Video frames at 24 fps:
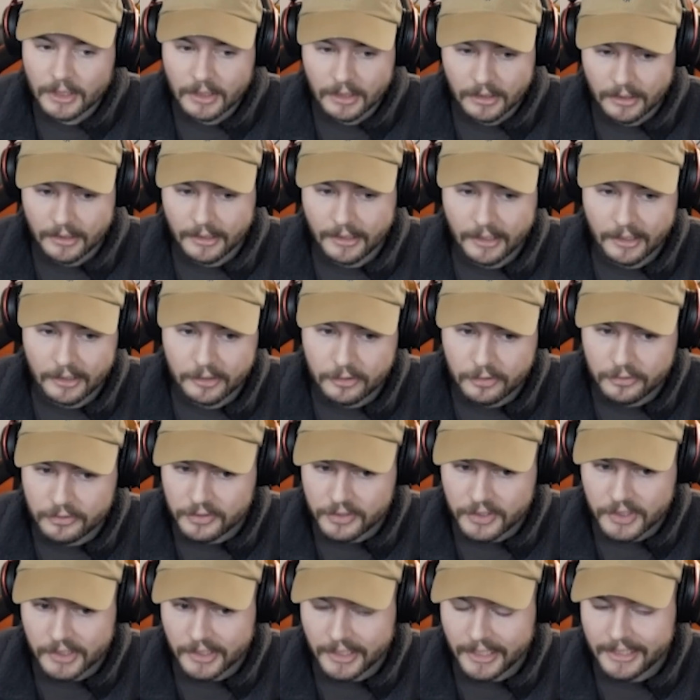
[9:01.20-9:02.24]

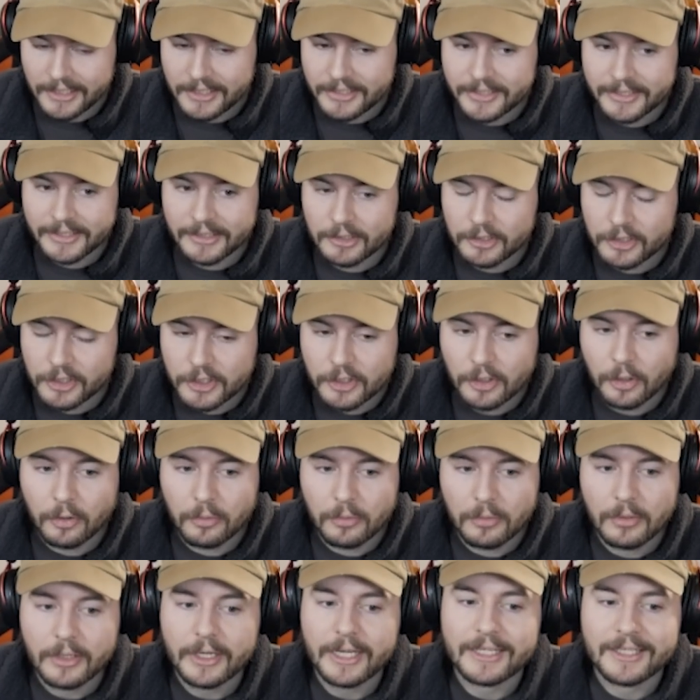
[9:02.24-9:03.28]
because it's
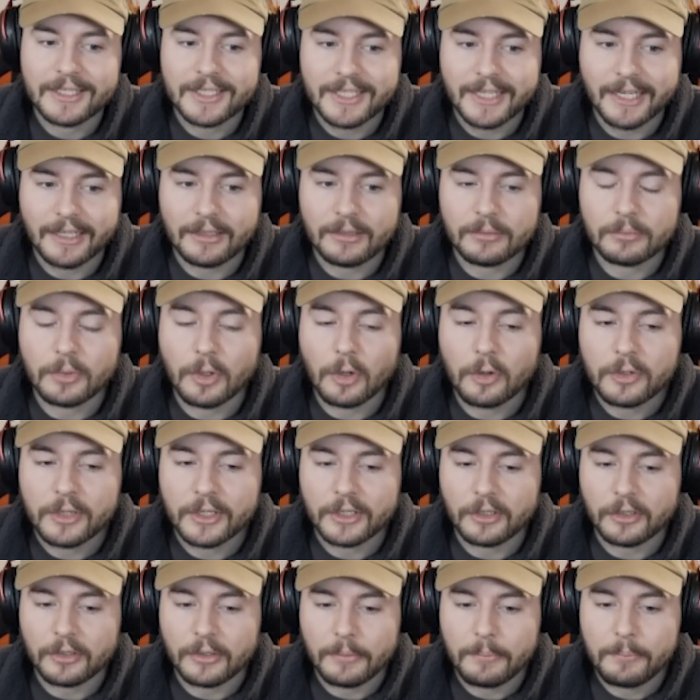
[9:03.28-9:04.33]
so insanely
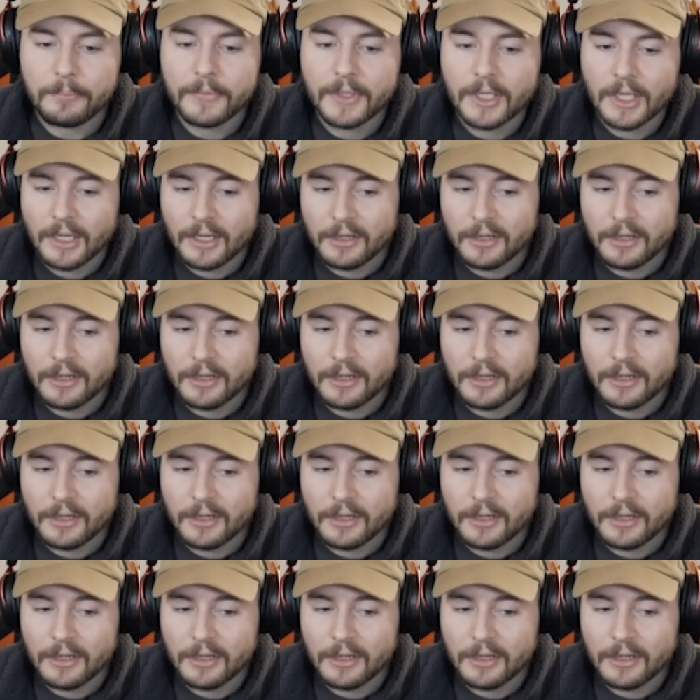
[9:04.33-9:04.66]
broken on him.